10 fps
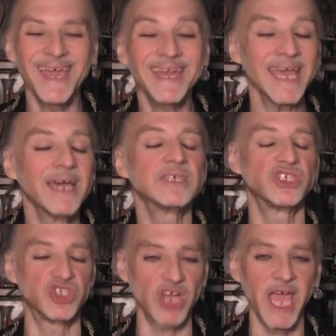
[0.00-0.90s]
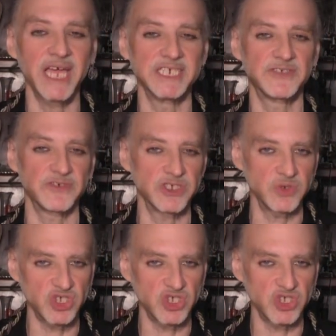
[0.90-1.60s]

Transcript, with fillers: in exchange for you